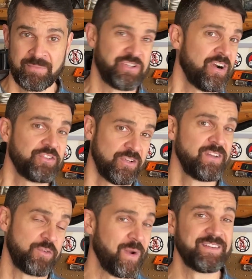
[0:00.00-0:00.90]
but you're also
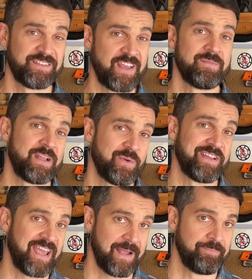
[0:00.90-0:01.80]
looking for ways to save money where
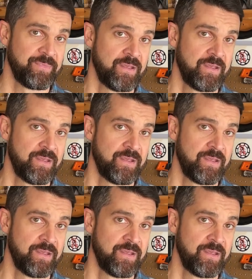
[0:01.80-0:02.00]
you can.